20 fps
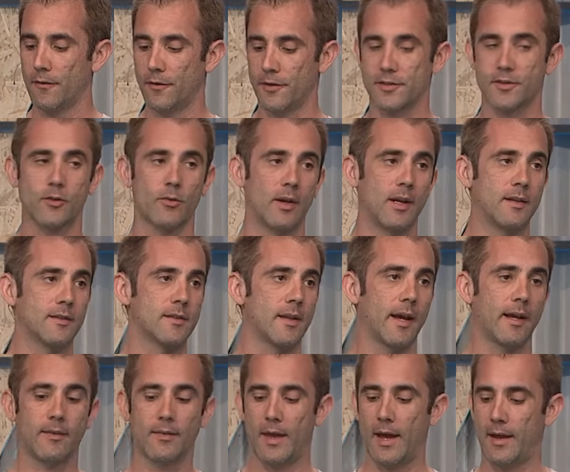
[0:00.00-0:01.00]
for screens
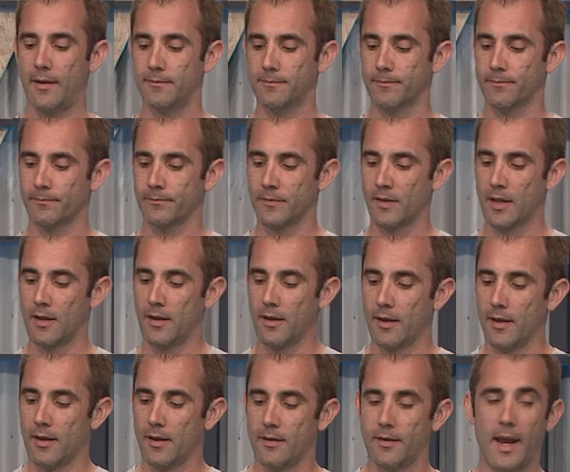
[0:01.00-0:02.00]
like that.
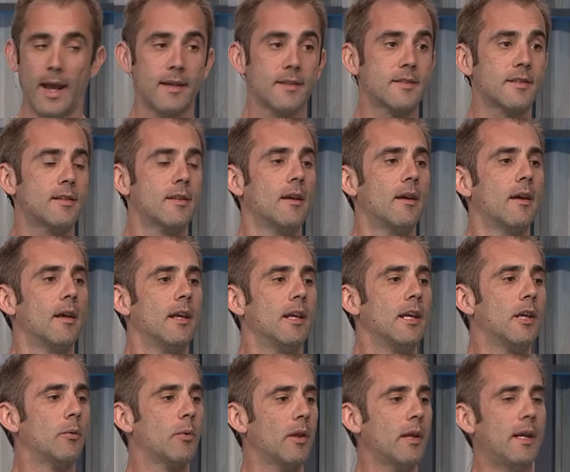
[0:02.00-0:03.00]
Next,
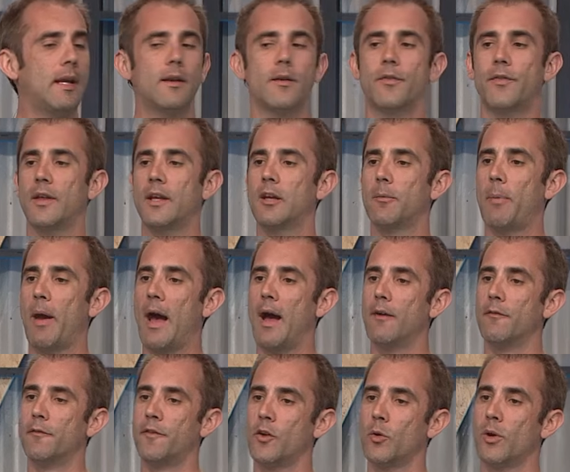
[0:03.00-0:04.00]
you really need to think
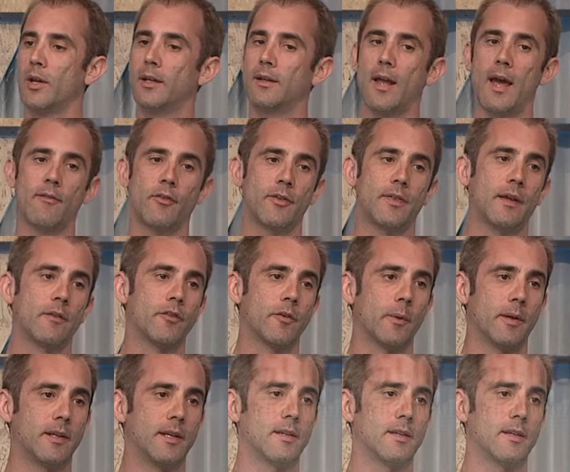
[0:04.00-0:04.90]
about viewing everything from a